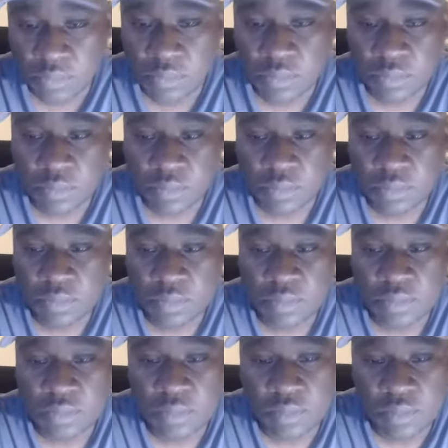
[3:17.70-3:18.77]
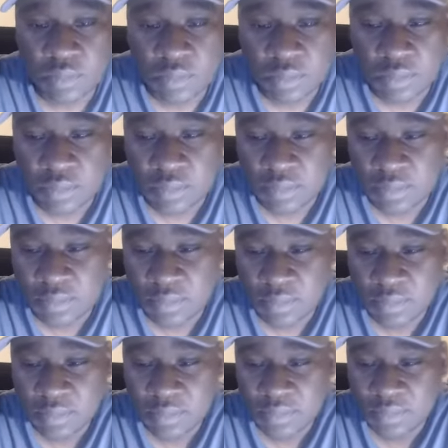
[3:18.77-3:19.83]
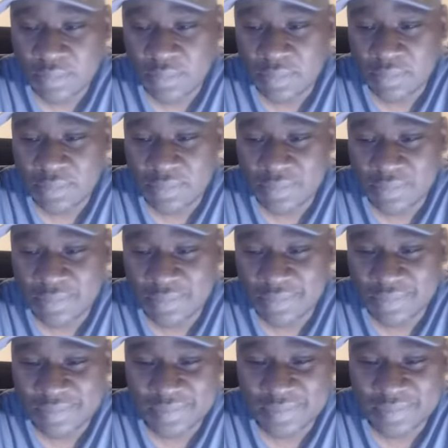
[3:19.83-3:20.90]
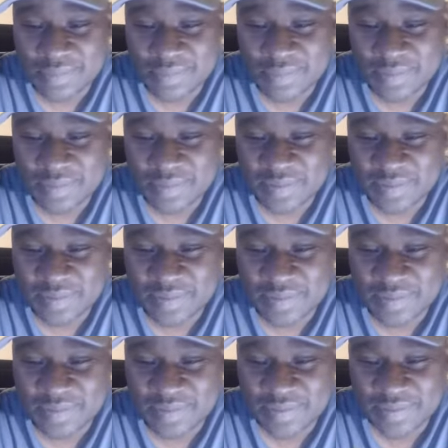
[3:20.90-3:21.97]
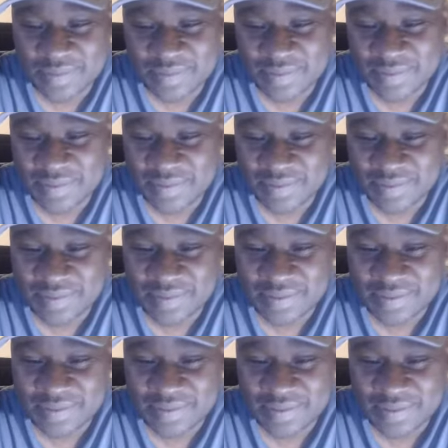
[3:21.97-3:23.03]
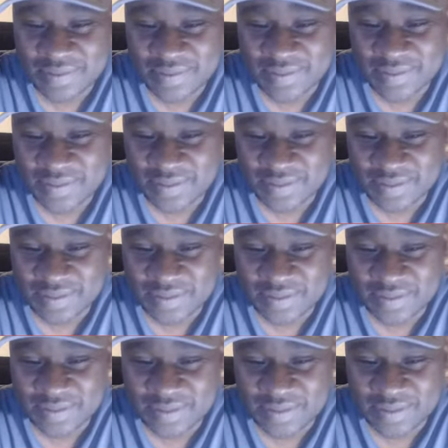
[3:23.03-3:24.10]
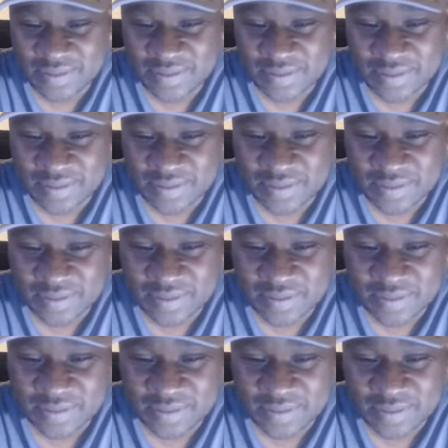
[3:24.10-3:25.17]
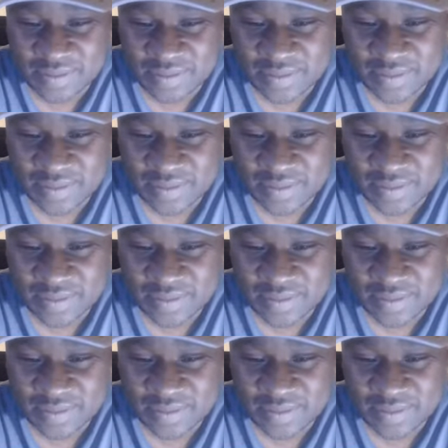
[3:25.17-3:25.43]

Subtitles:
The person shown says nothing.